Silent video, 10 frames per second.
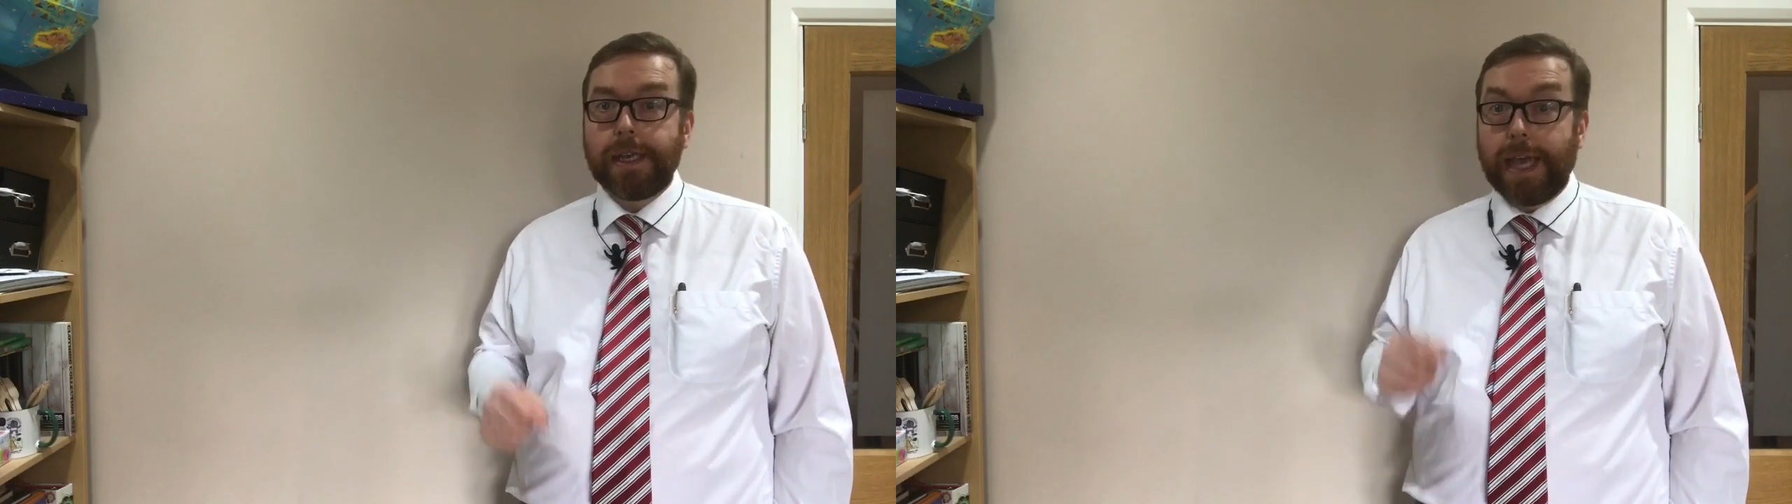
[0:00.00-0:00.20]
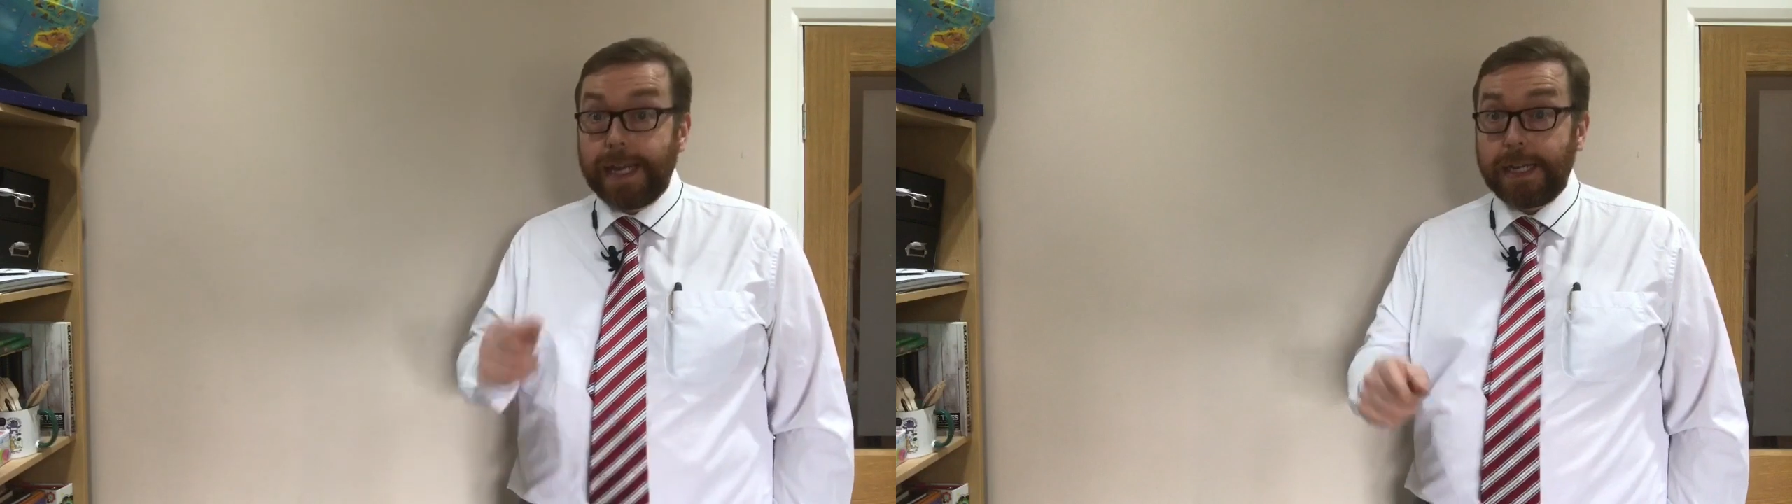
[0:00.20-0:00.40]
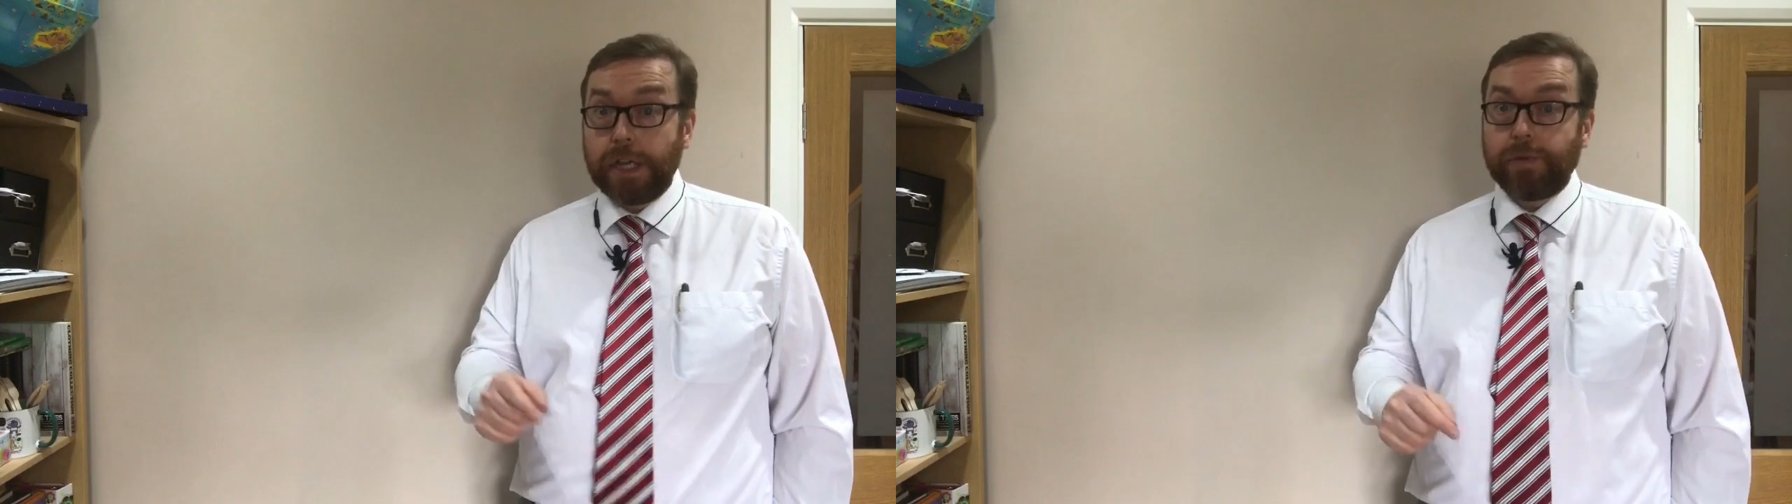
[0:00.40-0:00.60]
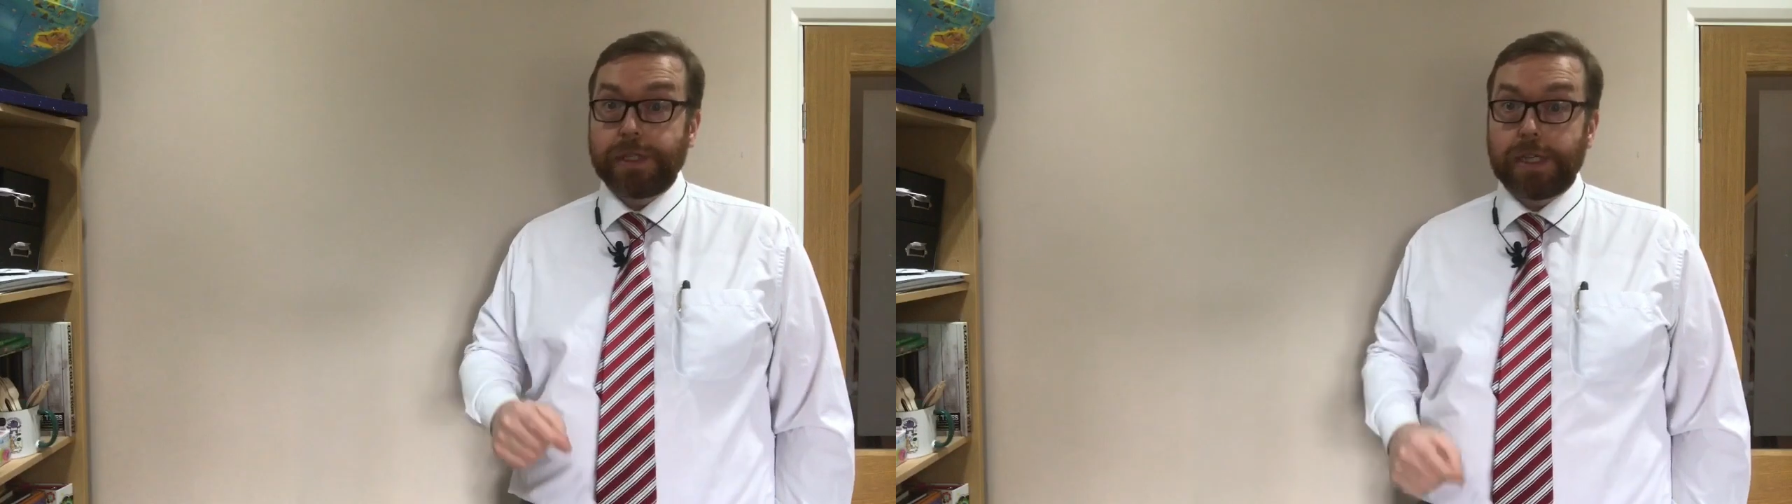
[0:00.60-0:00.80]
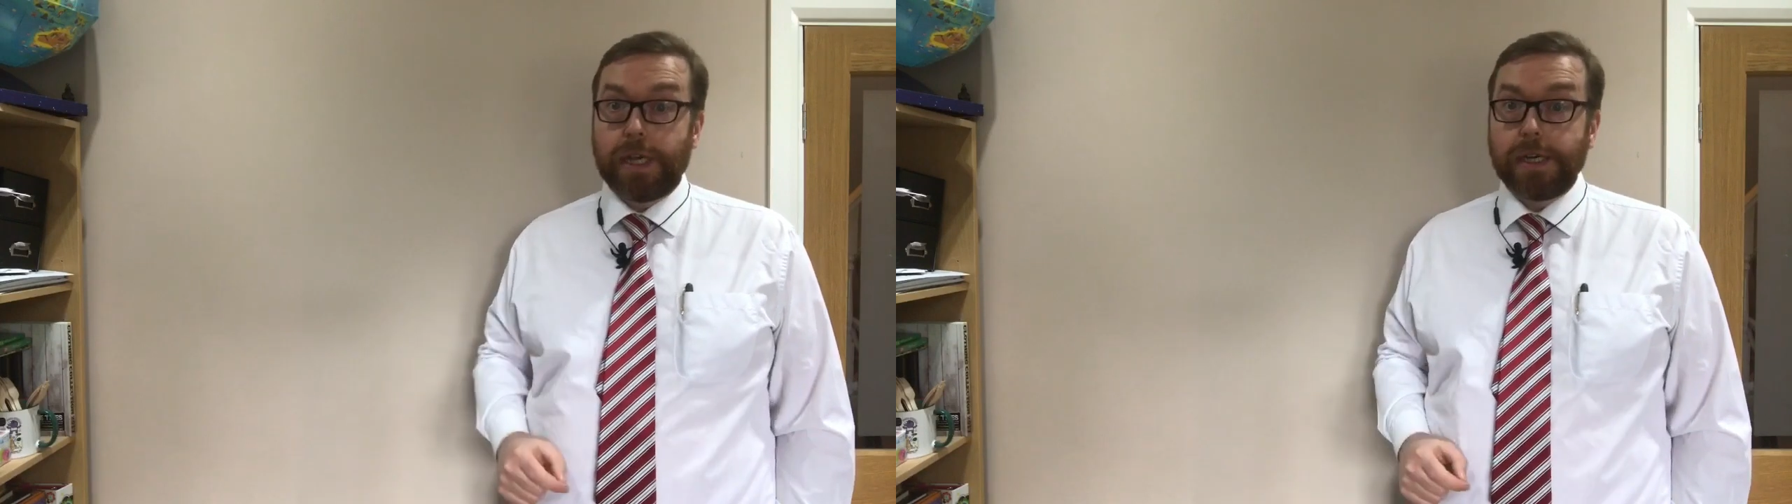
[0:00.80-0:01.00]
India was
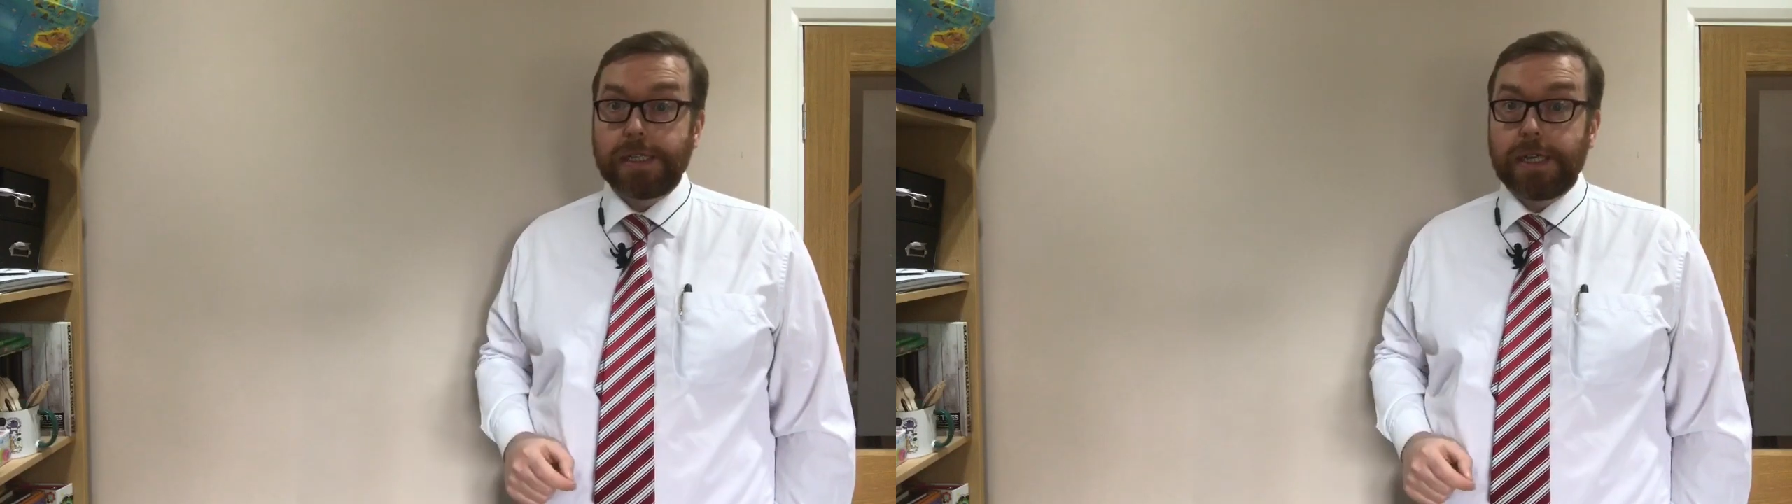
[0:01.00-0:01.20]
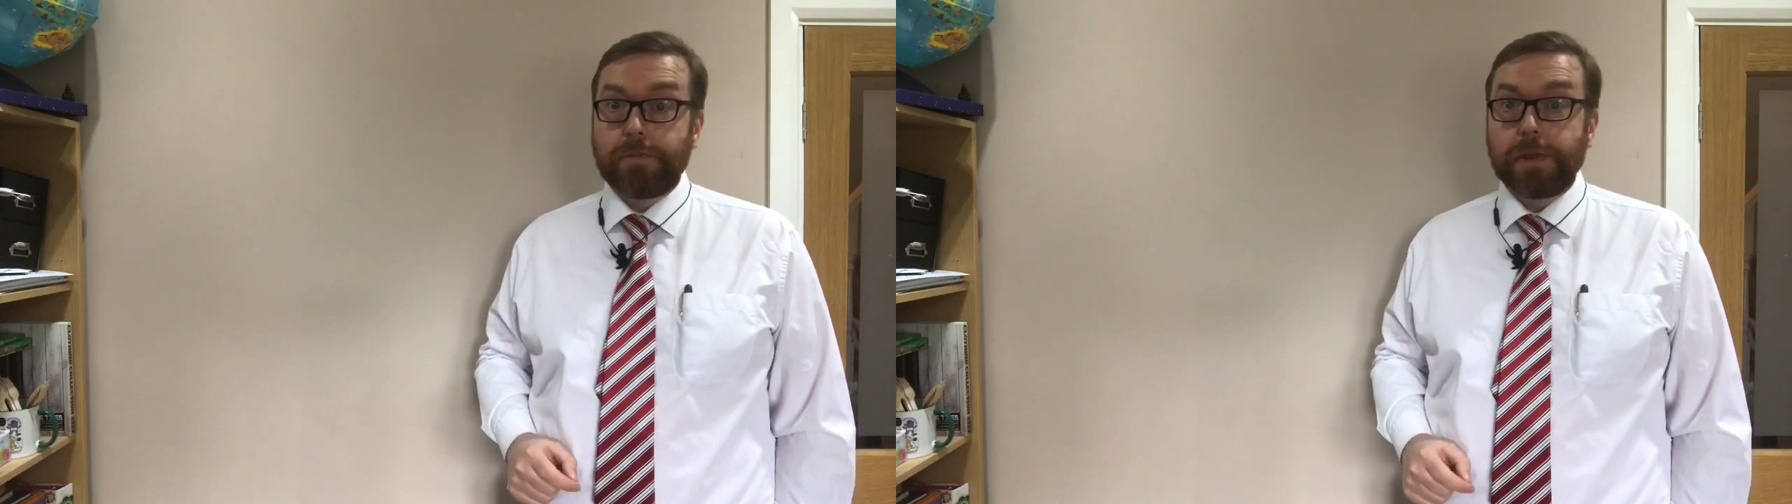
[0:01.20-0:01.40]
targeted